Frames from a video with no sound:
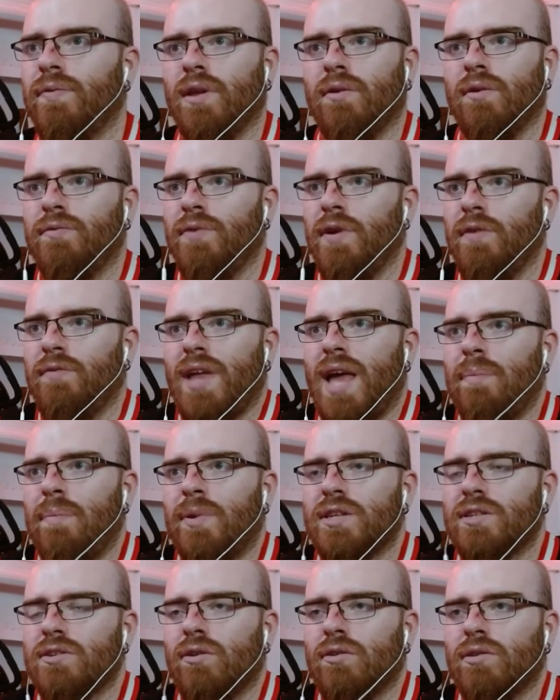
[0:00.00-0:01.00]
No, 5th
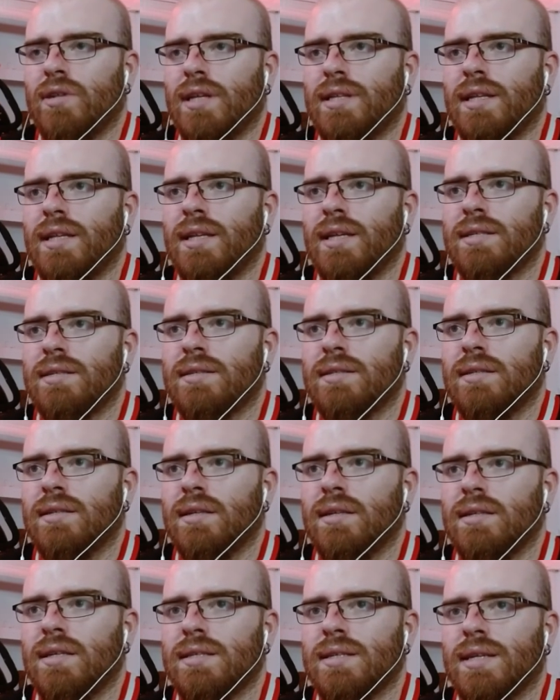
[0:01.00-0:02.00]
episode, I think
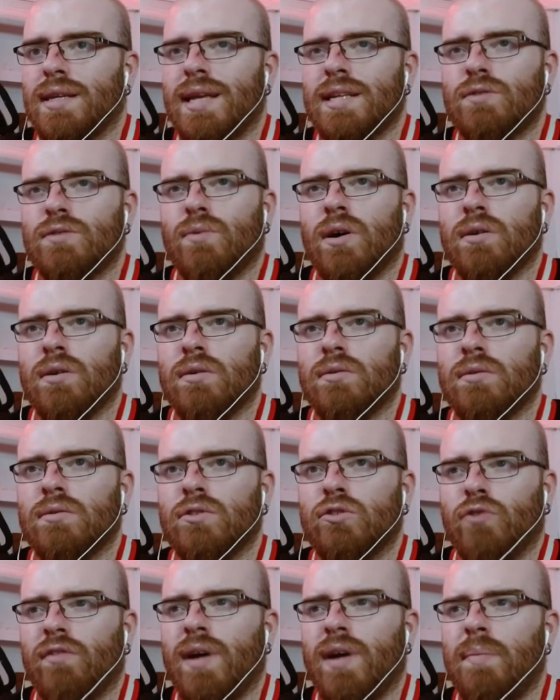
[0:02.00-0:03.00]
this season has what,
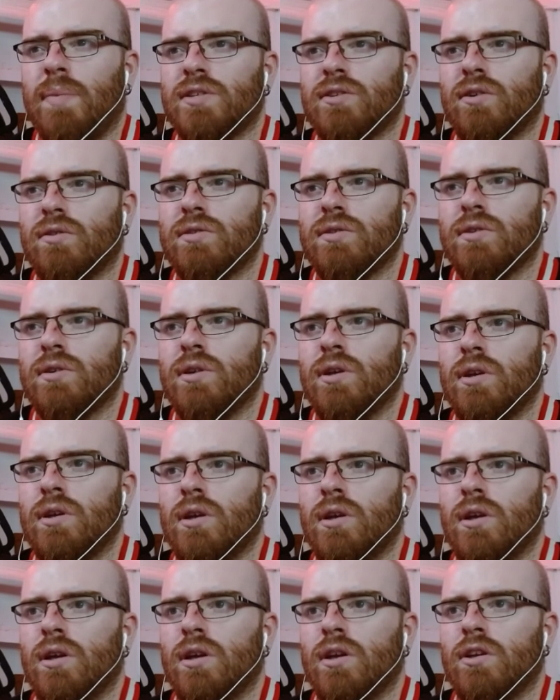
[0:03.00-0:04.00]
12 episodes?
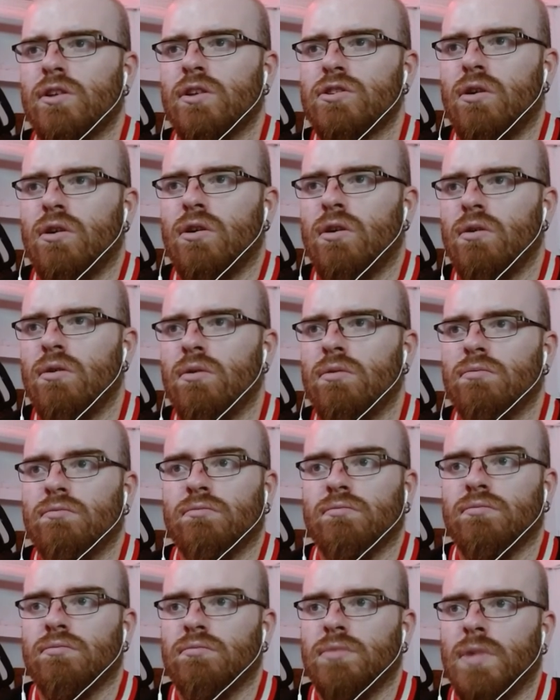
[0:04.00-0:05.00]

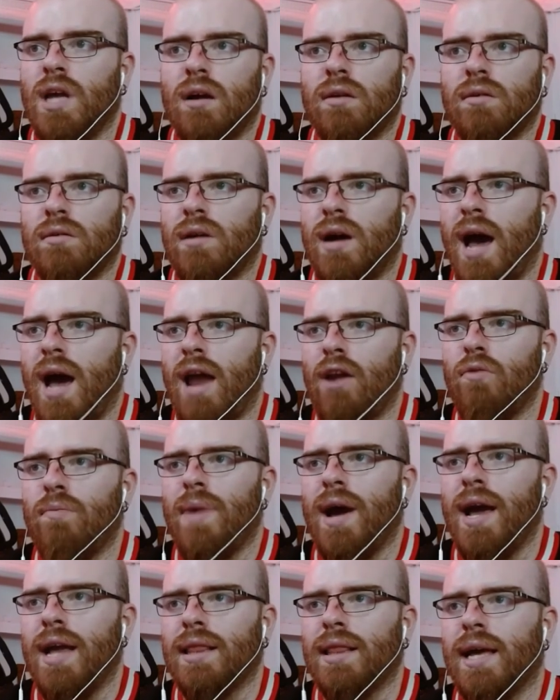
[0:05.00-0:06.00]
So yeah, I
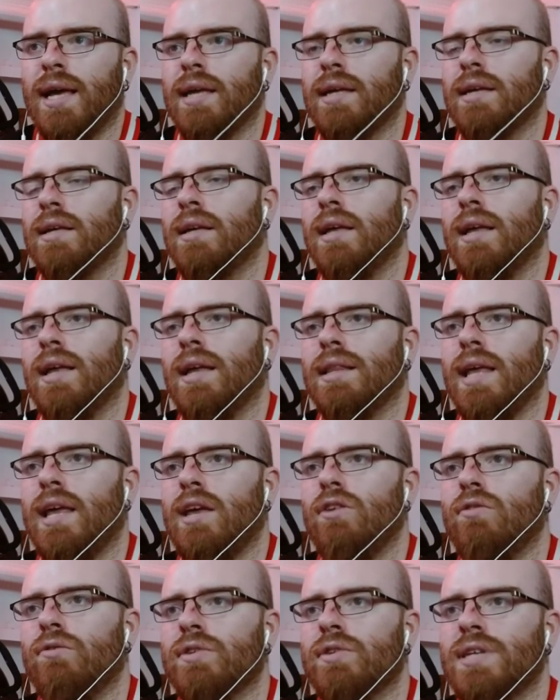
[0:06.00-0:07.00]
don't mind like
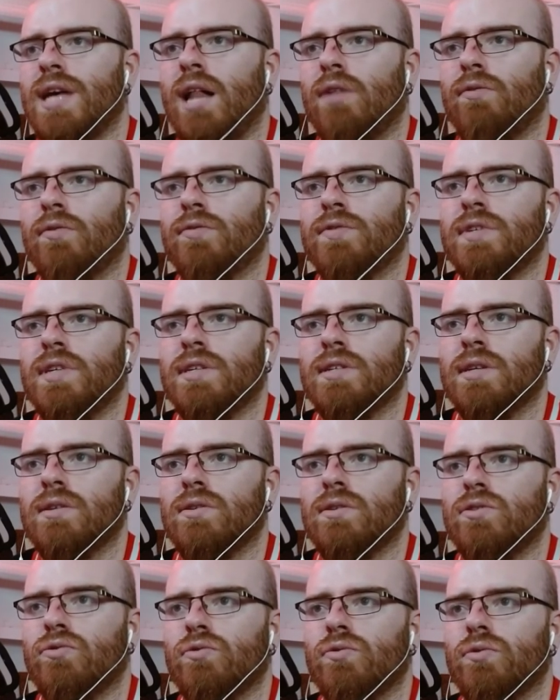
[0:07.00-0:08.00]
they use half
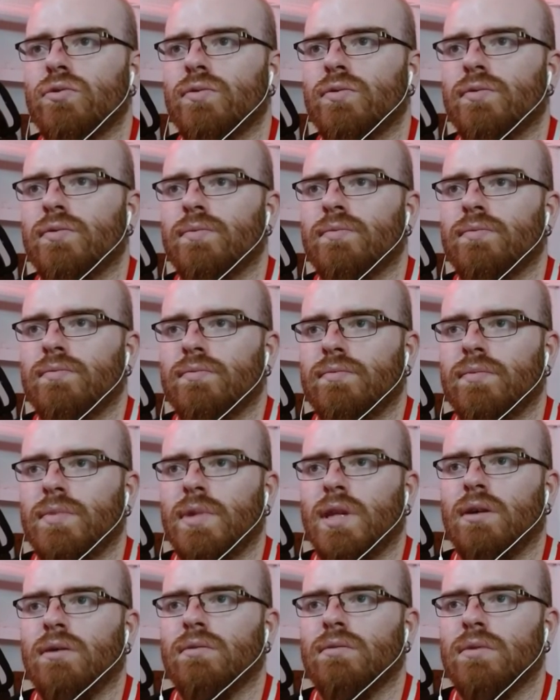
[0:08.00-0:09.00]
season to, you
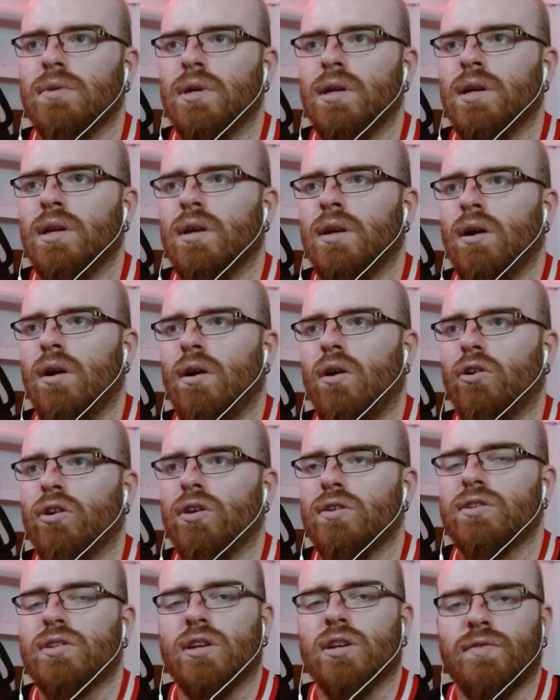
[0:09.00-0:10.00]
know, on
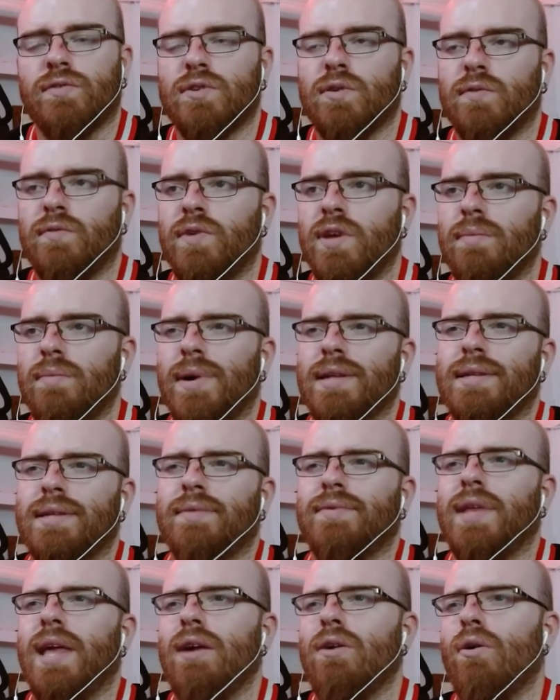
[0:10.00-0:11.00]
the search of Sophia,
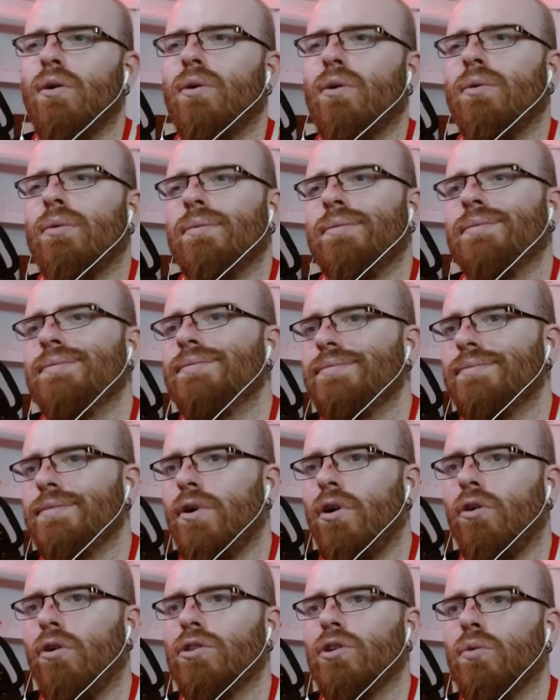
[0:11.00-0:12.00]
but if they go
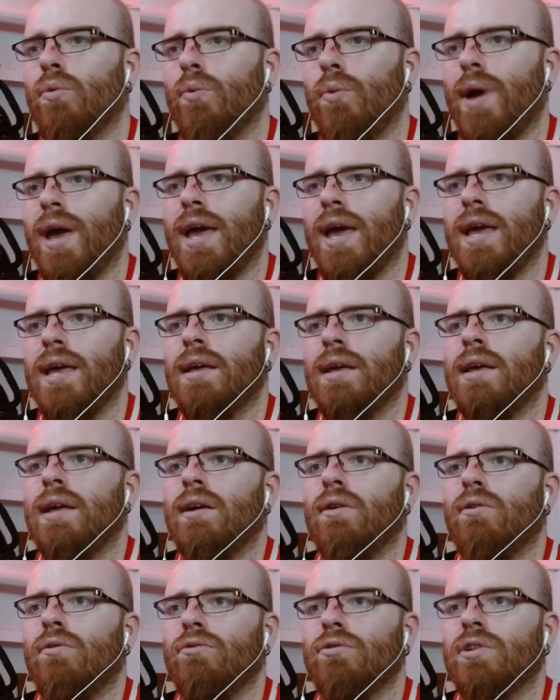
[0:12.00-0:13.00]
all the way
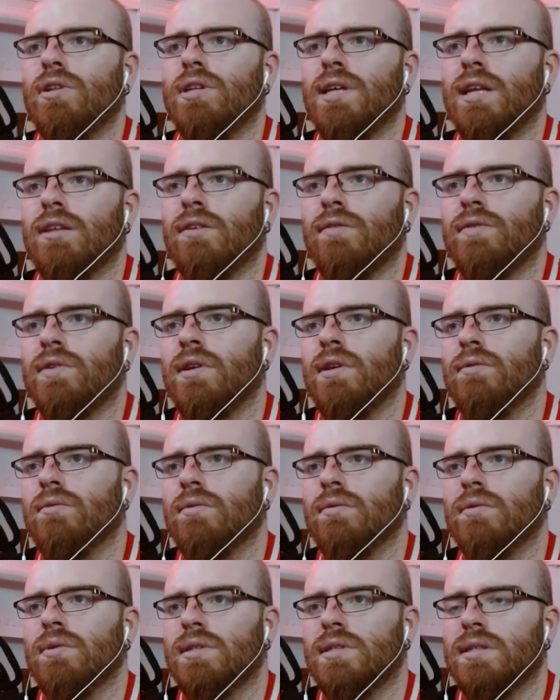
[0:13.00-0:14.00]
into the end of
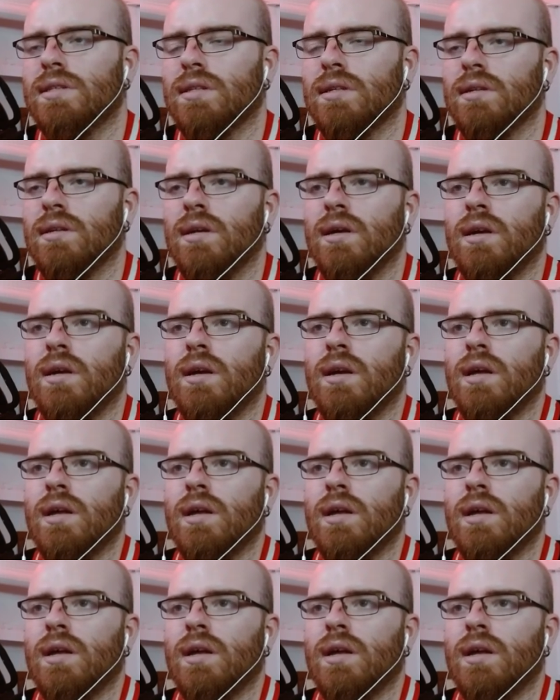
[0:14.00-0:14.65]
the season